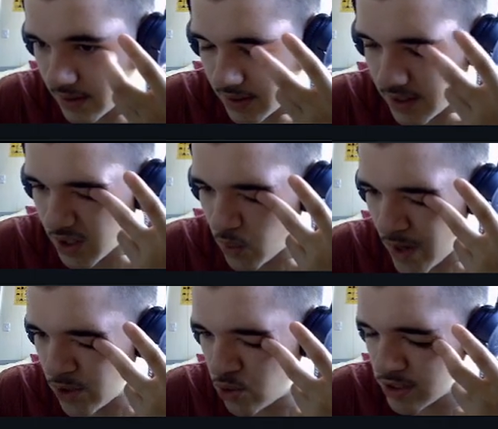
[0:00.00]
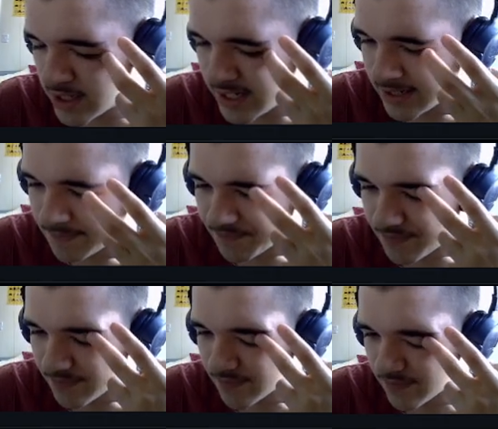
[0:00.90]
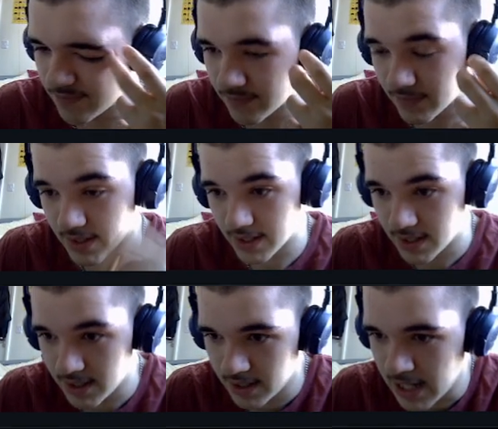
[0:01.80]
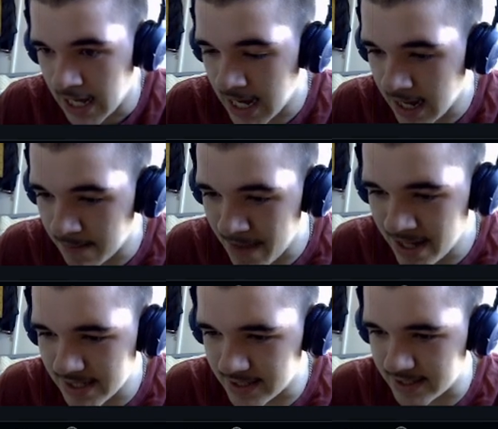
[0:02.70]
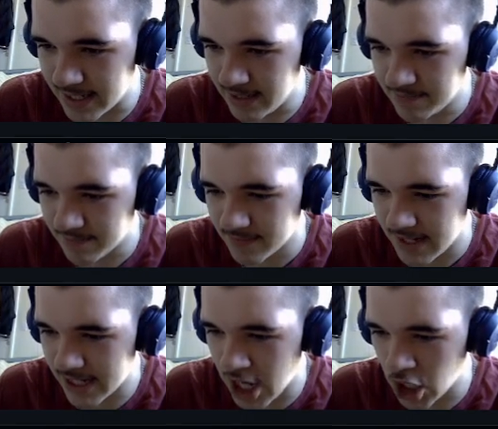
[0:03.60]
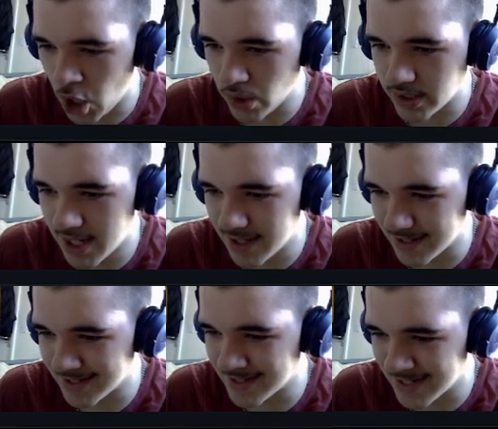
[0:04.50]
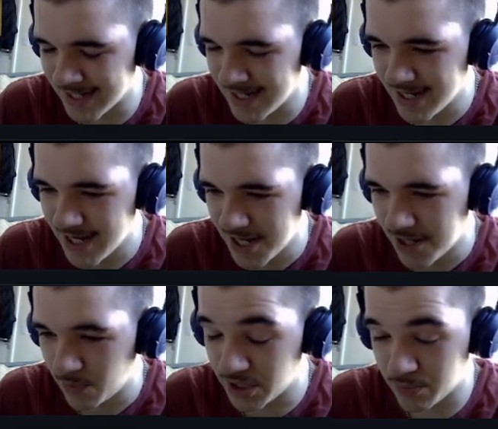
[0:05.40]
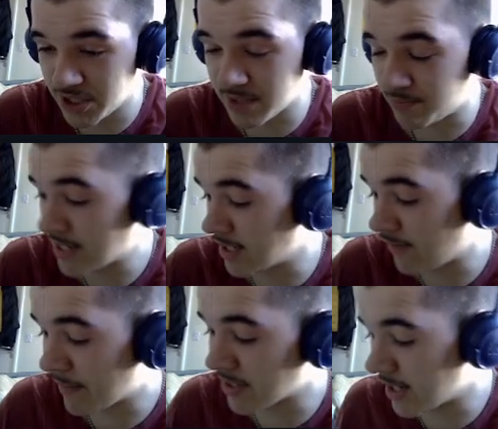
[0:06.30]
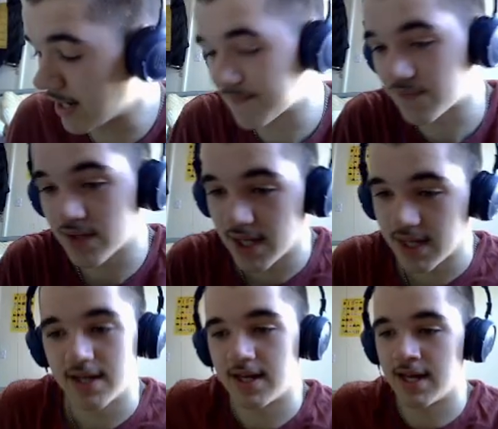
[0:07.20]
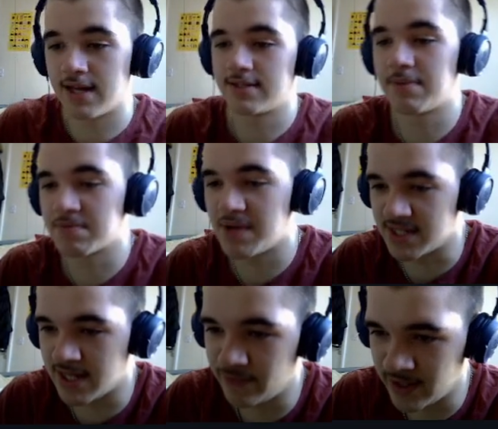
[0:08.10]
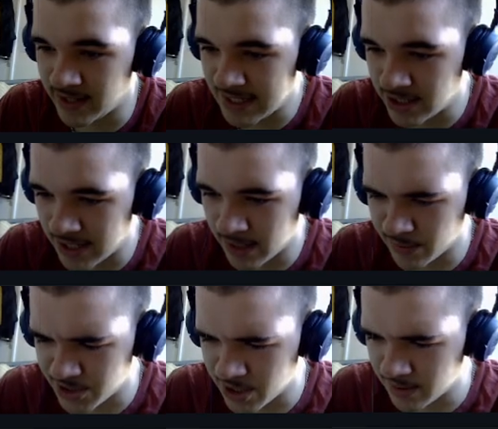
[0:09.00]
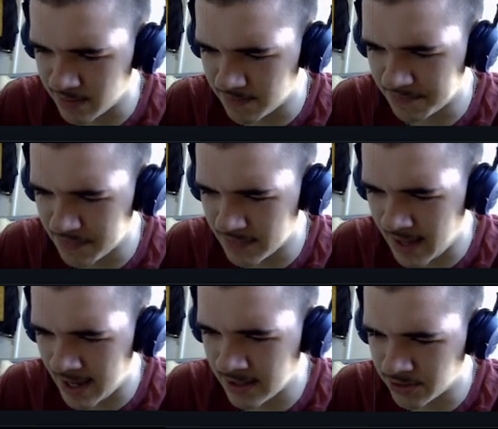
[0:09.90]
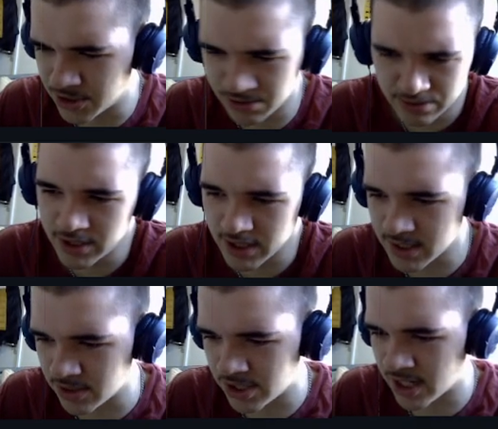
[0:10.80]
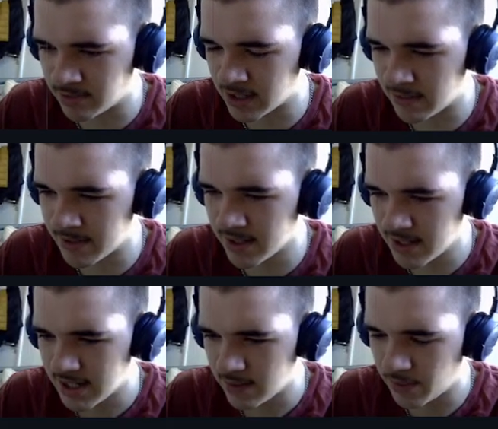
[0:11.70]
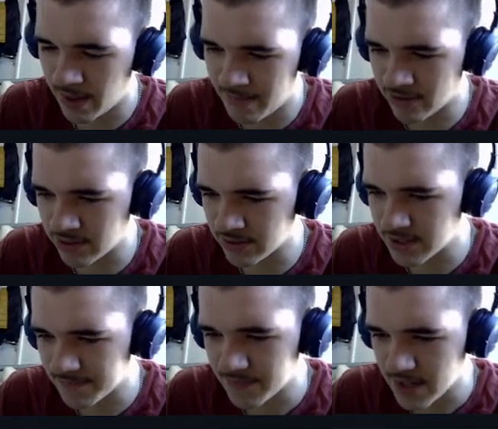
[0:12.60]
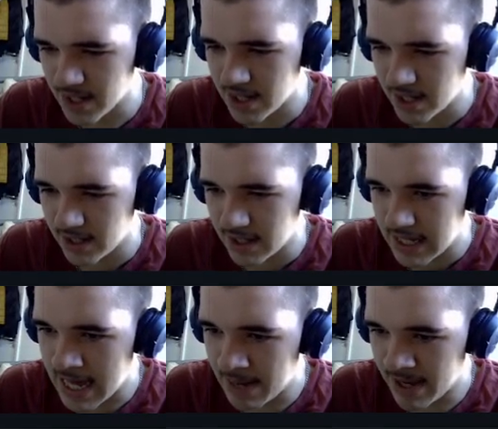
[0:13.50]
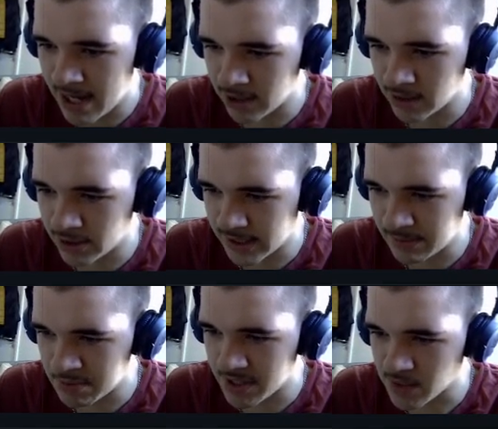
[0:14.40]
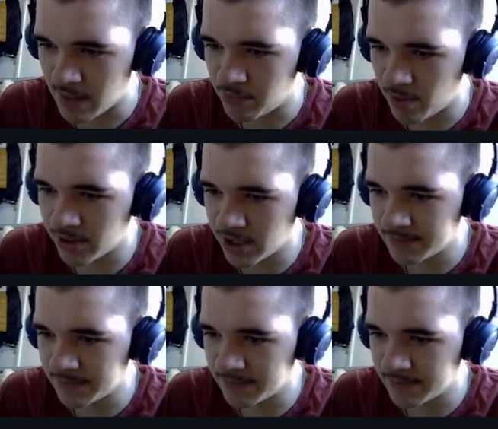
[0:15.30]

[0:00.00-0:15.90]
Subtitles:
Quite cool indeed. Many in C, like a lot in C, which is impressive, I must say. C++ is definitely the easier language to do it in, just because of generic programming without macros. But yeah, looks like C++ is quite popular.